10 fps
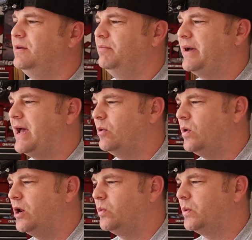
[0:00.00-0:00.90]
Bag
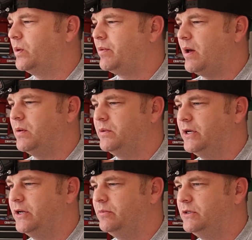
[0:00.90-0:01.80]
1, where we're probably
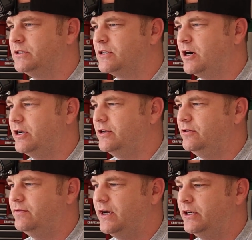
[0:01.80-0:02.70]
going to be starting,
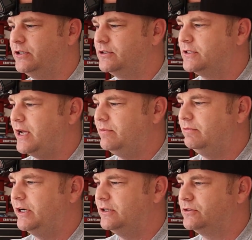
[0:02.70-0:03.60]
you've got your side
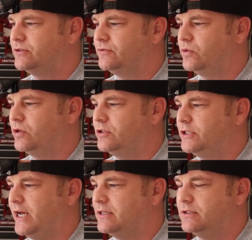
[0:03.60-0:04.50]
rails for the
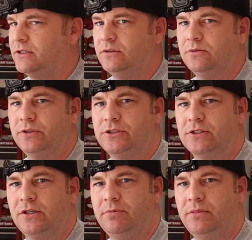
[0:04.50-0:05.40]
chassis,
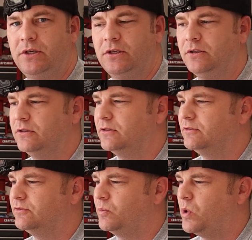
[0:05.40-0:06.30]
which can be,
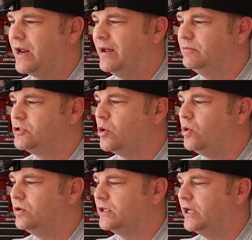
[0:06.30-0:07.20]
from what I'm
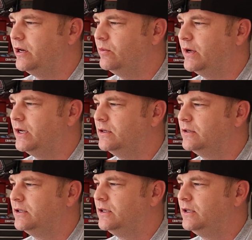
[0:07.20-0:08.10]
told anyway,
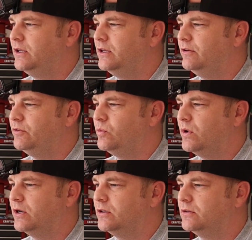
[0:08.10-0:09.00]
if you
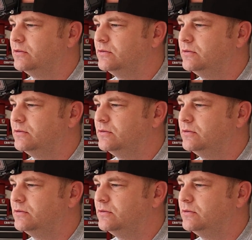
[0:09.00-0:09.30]
want